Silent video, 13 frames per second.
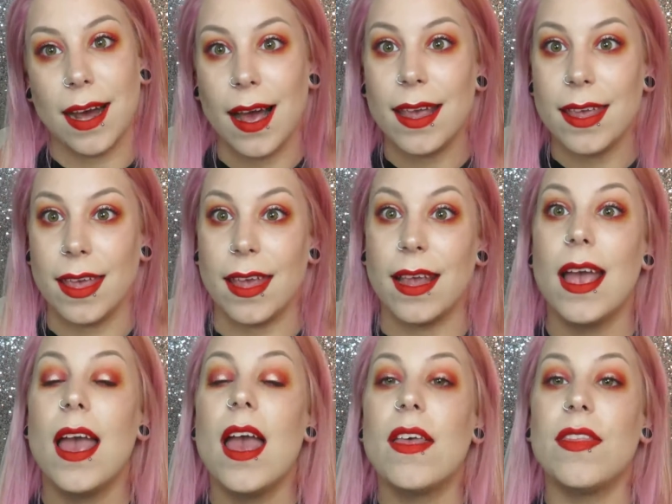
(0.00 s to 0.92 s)
dyeing
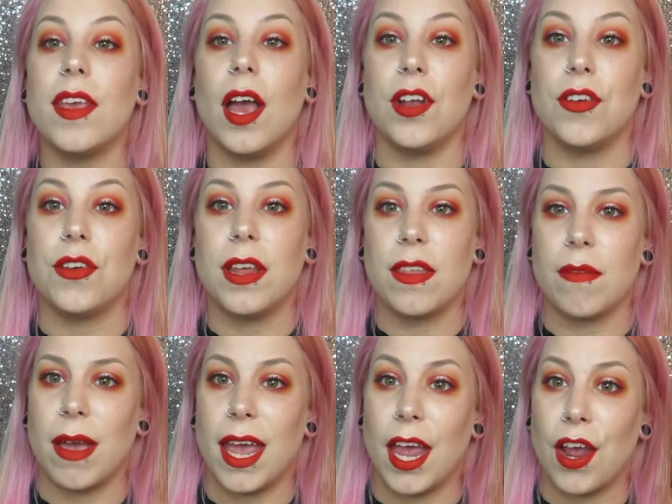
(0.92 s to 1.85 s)
the underneath
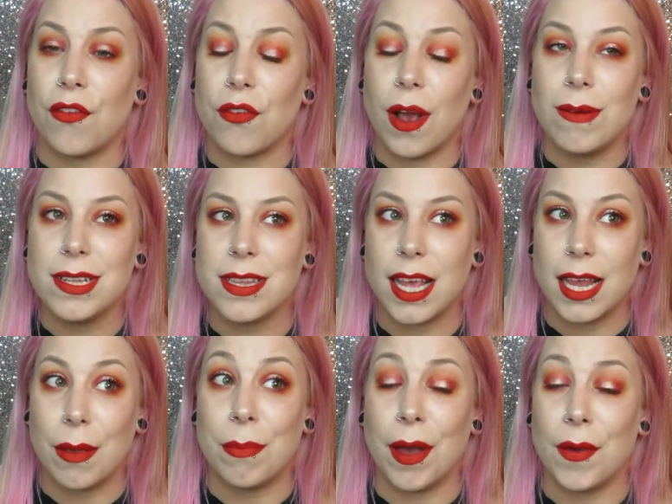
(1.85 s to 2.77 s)
of my hair for, I would
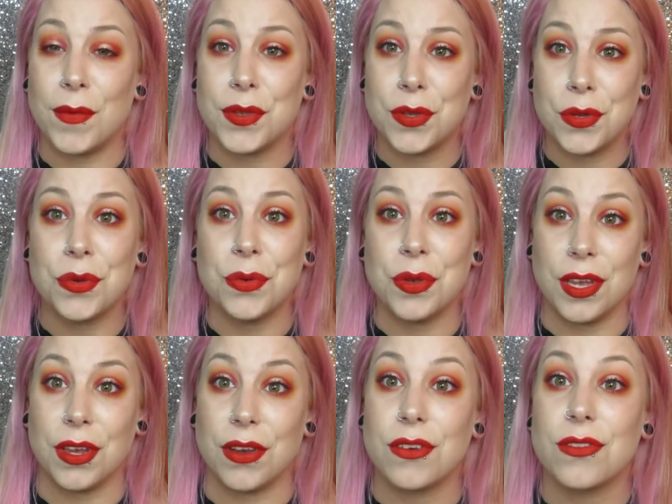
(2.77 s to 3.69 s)
say, about 2
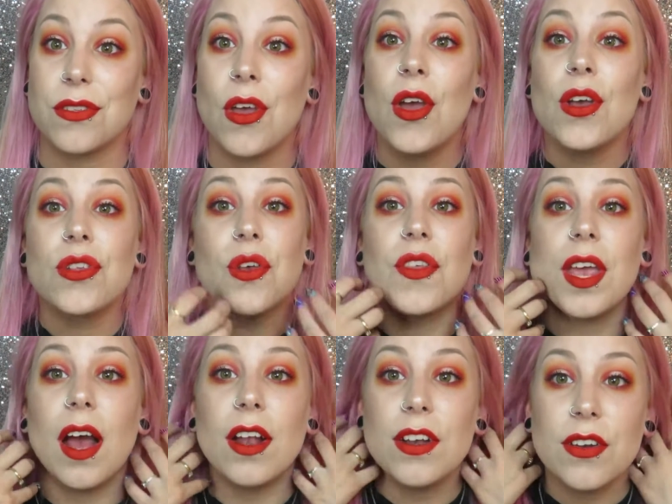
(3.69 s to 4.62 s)
years. So
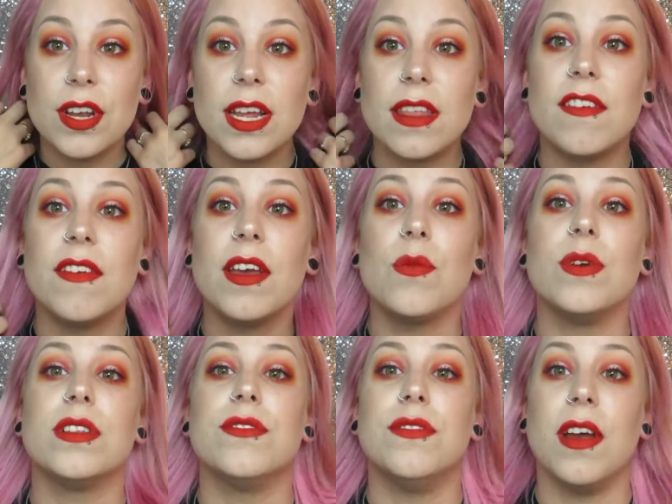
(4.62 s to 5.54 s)
the underneath of it
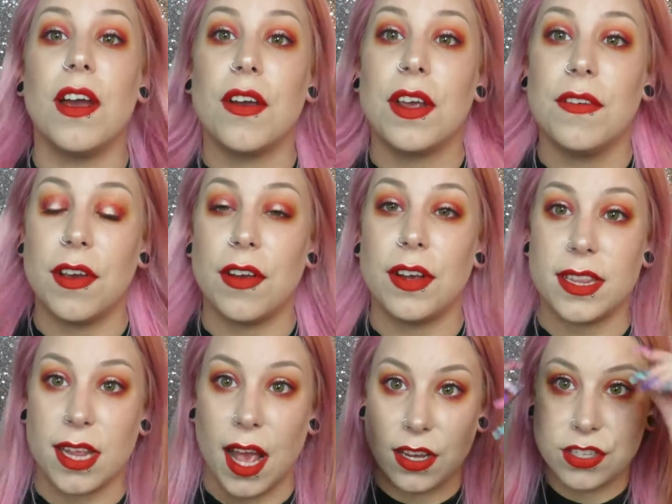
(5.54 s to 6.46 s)
was very, very
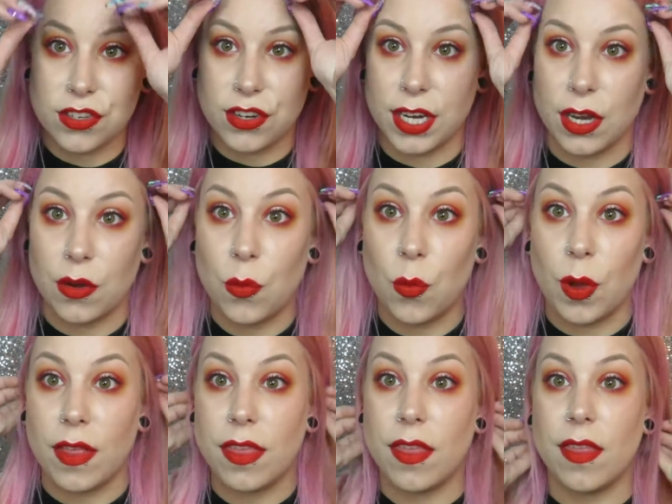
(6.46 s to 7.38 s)
saturated
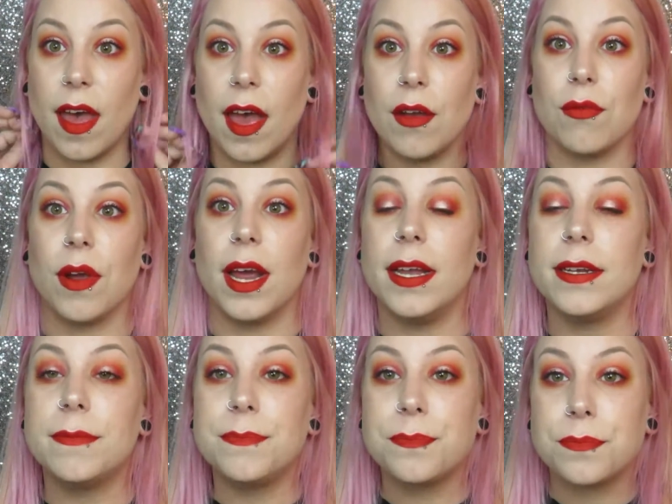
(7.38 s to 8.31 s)
with that red.